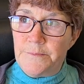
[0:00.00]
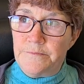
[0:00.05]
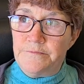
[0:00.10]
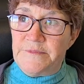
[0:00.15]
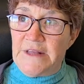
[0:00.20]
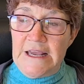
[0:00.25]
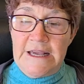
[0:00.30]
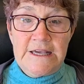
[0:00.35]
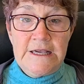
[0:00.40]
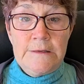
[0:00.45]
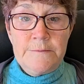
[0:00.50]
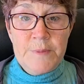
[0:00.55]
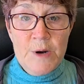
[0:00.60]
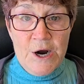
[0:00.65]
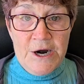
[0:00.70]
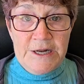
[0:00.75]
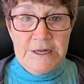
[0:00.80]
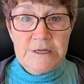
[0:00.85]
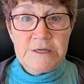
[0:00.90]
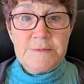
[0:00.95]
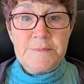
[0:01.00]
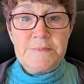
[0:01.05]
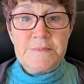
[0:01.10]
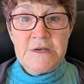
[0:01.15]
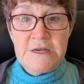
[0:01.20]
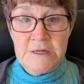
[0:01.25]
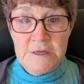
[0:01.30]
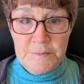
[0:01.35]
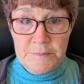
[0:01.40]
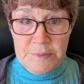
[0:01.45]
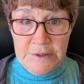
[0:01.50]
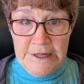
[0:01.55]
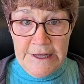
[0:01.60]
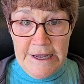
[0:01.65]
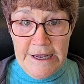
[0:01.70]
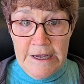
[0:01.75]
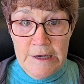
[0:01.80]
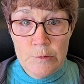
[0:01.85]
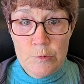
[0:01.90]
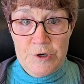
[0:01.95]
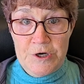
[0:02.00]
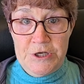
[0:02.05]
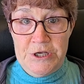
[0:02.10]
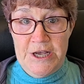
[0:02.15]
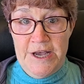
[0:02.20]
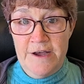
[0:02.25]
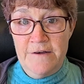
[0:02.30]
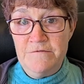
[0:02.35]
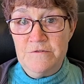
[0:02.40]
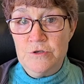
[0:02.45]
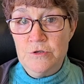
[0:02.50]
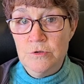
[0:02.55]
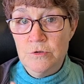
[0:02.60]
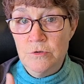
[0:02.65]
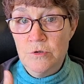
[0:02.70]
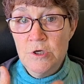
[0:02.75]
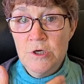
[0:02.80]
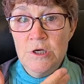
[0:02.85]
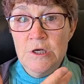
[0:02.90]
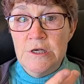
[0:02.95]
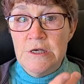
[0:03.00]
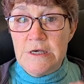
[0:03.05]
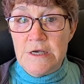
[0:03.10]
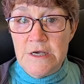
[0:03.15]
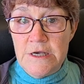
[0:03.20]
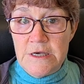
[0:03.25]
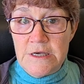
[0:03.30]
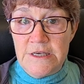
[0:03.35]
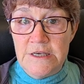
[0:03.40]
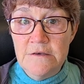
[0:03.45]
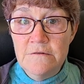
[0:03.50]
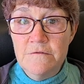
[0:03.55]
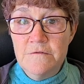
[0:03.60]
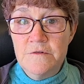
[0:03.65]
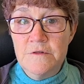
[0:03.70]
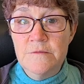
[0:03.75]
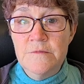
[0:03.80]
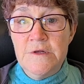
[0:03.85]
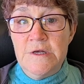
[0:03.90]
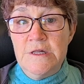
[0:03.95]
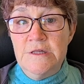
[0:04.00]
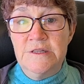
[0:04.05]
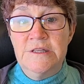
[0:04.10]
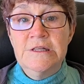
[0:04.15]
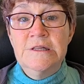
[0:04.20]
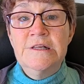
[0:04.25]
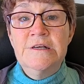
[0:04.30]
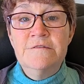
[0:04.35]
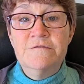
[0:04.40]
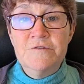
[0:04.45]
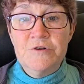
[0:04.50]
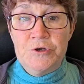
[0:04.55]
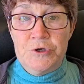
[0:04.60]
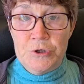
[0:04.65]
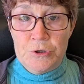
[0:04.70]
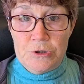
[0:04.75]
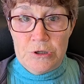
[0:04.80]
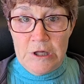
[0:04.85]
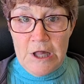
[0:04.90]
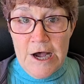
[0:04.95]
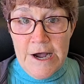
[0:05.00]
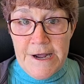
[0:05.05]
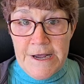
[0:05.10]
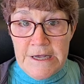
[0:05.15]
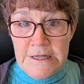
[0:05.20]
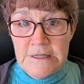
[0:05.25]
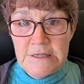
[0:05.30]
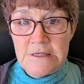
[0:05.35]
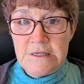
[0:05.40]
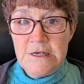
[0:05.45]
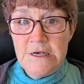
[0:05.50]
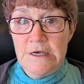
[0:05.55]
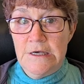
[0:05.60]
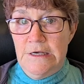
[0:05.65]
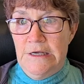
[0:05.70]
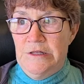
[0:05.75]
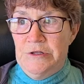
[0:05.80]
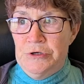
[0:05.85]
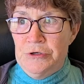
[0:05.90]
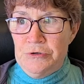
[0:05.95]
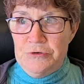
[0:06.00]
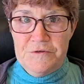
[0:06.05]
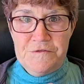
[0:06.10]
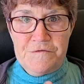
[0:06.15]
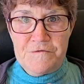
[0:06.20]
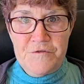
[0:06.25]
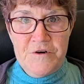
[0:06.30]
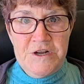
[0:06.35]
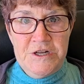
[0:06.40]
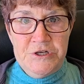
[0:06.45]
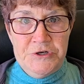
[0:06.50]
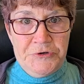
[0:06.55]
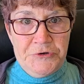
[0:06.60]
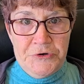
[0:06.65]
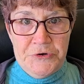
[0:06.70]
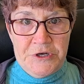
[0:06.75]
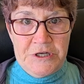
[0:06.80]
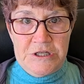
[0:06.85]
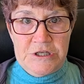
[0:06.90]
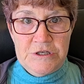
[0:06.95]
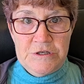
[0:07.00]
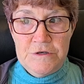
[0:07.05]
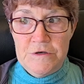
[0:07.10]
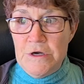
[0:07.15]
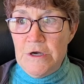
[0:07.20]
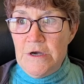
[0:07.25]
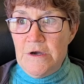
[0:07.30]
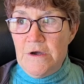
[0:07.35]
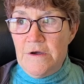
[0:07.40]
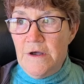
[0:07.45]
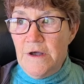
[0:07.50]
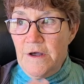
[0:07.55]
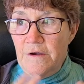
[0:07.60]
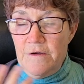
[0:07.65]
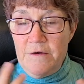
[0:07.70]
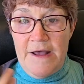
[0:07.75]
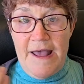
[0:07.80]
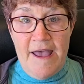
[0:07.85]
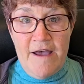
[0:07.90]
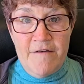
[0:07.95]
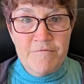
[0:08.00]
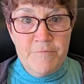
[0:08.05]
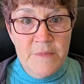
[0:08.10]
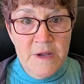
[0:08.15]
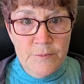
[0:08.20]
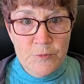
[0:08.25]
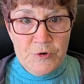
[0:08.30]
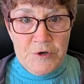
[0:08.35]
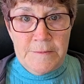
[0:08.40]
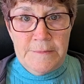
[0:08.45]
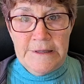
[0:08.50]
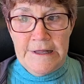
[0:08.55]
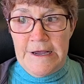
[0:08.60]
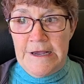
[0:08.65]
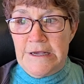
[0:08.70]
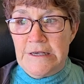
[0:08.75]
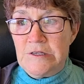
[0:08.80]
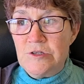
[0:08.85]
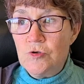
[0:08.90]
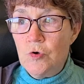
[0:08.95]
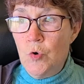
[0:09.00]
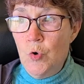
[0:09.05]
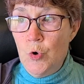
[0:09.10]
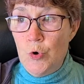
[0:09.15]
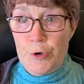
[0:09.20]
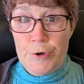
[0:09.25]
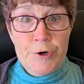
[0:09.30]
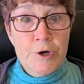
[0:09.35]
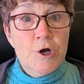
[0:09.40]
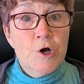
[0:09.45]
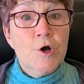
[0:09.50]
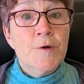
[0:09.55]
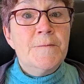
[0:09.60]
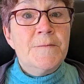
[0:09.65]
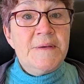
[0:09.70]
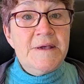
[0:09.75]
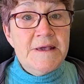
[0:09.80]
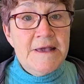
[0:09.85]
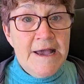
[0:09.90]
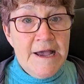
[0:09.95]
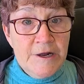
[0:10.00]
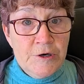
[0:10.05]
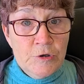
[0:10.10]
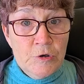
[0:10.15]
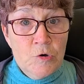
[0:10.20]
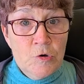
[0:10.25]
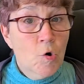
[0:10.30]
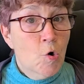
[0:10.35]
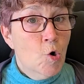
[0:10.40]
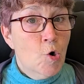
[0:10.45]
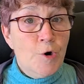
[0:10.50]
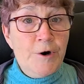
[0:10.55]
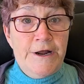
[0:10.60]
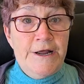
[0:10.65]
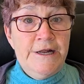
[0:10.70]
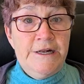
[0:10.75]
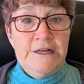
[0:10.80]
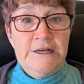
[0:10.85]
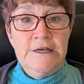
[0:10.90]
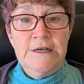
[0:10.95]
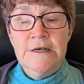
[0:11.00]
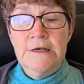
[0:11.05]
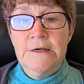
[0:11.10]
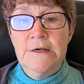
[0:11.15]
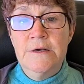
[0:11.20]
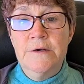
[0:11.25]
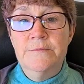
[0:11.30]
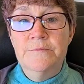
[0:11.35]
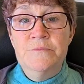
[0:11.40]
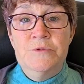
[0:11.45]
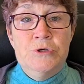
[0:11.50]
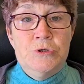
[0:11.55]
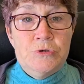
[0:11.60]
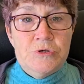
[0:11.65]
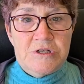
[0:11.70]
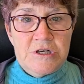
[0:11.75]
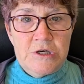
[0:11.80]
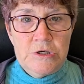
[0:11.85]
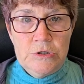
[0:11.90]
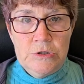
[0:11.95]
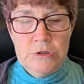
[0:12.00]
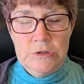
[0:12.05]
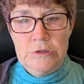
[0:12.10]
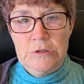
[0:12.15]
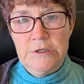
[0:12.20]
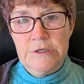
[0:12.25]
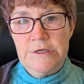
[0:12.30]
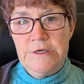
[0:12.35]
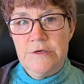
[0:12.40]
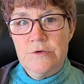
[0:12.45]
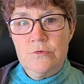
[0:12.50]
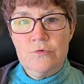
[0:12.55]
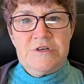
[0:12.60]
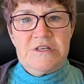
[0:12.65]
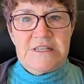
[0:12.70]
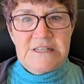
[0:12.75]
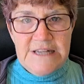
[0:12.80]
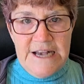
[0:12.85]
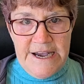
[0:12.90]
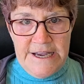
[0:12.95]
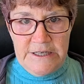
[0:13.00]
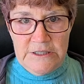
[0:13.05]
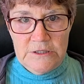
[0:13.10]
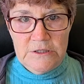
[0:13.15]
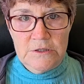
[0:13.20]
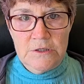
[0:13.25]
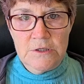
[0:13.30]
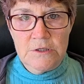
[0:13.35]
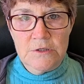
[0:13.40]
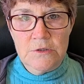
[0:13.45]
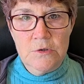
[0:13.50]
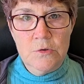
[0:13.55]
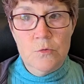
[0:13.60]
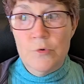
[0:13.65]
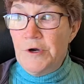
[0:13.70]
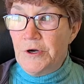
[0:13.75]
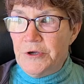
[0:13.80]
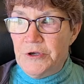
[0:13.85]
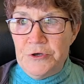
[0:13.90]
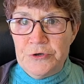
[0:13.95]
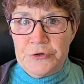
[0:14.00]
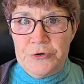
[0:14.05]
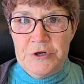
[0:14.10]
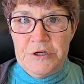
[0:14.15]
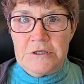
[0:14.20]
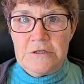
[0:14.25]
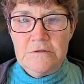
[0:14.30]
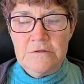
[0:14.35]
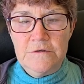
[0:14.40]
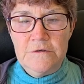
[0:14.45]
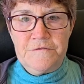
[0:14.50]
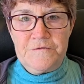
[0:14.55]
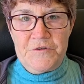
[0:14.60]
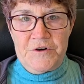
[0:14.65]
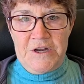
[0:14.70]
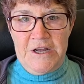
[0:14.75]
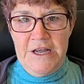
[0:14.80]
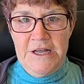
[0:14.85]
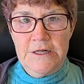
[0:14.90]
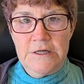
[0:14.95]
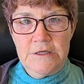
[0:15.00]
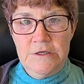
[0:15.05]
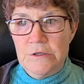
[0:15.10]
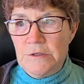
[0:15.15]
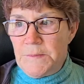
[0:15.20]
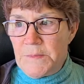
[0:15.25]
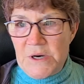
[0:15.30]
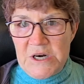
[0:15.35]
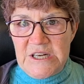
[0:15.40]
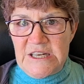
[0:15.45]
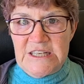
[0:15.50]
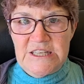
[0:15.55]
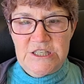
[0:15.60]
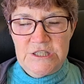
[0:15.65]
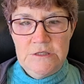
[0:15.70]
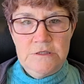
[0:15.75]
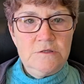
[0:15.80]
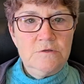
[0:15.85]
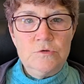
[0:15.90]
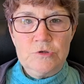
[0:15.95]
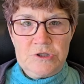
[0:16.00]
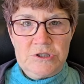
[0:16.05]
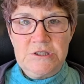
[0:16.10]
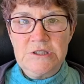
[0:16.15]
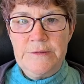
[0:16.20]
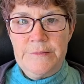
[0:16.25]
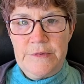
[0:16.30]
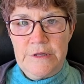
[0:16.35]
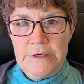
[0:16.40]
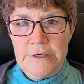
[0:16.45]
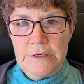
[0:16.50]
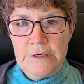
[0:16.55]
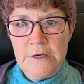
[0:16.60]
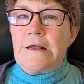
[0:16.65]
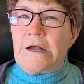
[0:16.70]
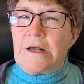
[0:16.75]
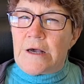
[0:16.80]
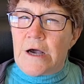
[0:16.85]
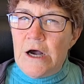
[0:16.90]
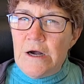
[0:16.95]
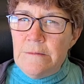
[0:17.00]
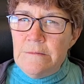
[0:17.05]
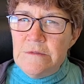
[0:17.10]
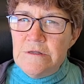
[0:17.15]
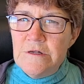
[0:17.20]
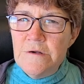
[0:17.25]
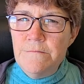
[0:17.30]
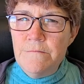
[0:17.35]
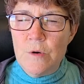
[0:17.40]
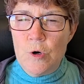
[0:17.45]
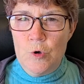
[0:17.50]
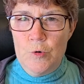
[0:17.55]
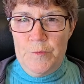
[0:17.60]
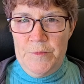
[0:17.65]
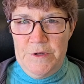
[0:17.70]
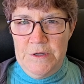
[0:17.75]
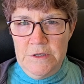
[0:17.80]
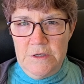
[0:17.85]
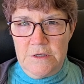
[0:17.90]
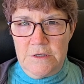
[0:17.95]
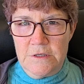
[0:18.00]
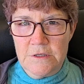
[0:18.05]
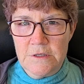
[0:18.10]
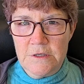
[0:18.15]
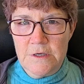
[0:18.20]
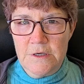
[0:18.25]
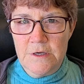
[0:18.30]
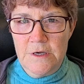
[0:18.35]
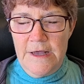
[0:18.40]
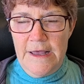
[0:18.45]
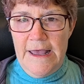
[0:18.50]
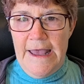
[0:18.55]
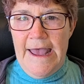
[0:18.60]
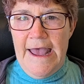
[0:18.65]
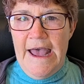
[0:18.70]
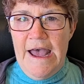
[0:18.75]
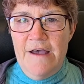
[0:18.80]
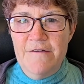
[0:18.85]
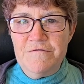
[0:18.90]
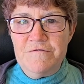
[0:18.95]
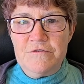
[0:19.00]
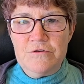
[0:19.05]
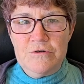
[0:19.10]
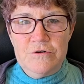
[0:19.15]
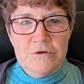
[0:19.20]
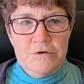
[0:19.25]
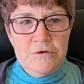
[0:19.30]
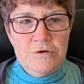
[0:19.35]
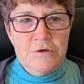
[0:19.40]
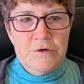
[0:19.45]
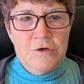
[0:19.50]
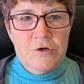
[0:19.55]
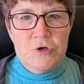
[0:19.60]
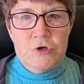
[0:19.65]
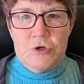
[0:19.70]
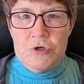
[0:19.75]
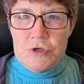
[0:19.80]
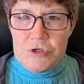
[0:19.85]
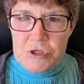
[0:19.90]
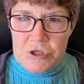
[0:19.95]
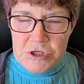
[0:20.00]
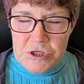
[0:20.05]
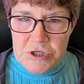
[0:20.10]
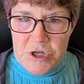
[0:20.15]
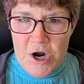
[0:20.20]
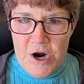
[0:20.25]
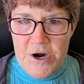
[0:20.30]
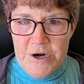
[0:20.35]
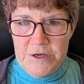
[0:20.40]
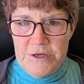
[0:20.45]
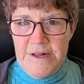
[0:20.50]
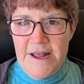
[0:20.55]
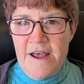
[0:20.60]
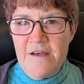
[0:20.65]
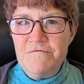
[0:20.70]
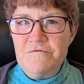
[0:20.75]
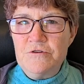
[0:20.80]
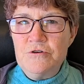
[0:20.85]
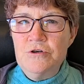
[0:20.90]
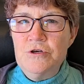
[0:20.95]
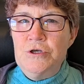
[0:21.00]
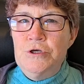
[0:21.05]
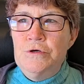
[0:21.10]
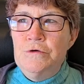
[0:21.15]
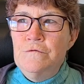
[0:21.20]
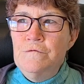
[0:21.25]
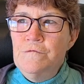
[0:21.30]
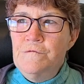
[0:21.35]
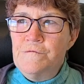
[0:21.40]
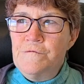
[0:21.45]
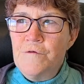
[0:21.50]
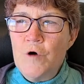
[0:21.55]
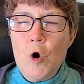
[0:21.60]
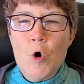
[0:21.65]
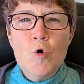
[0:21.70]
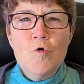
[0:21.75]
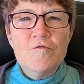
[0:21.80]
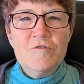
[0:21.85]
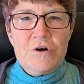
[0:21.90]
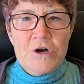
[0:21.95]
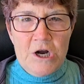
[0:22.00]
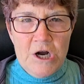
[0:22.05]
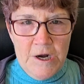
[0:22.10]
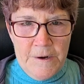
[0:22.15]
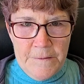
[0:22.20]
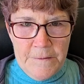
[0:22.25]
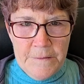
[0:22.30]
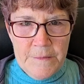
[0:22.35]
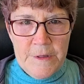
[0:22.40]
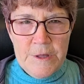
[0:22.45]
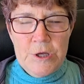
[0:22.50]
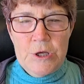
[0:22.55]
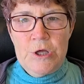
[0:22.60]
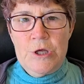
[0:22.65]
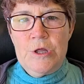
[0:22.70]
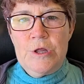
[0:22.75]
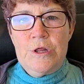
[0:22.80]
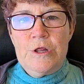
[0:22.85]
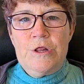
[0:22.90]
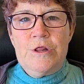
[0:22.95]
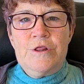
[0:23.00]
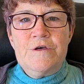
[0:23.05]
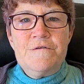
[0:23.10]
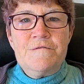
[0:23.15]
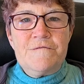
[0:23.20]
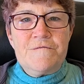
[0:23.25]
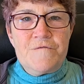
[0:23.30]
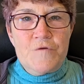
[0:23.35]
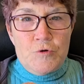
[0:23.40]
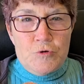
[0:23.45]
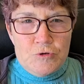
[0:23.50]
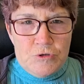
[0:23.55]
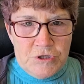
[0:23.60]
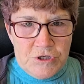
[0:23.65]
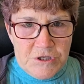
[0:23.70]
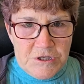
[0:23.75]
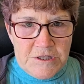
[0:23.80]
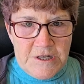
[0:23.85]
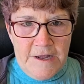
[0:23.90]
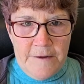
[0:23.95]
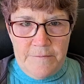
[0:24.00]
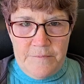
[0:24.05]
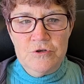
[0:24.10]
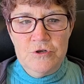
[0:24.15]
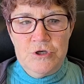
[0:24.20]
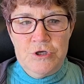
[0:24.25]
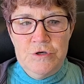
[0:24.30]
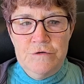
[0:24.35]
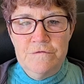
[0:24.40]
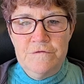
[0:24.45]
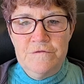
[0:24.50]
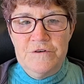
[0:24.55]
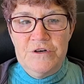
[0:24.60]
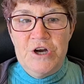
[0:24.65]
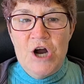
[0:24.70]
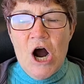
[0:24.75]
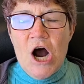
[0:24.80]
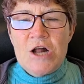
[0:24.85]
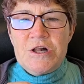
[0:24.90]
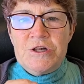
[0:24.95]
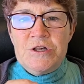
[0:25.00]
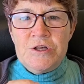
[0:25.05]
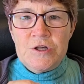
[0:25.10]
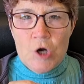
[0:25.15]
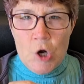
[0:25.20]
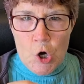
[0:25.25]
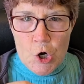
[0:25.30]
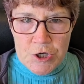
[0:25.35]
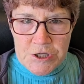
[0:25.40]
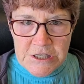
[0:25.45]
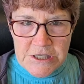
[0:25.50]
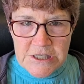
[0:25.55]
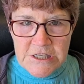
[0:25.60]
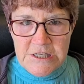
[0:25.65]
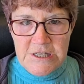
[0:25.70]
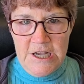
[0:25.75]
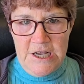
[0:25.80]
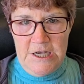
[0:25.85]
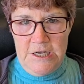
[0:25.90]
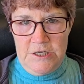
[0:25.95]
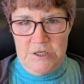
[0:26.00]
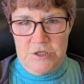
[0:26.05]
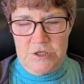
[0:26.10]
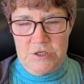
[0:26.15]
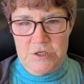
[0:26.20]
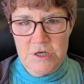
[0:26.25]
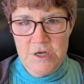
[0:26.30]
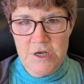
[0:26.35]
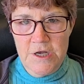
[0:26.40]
taking part in a play where you have to deliver your lines and you're afraid you're going to have memory blanks, or a piano or any musical recital where you're going to forget your partition or something. Comes a moment after you started, after you've overcome the first step, you've gotten on stage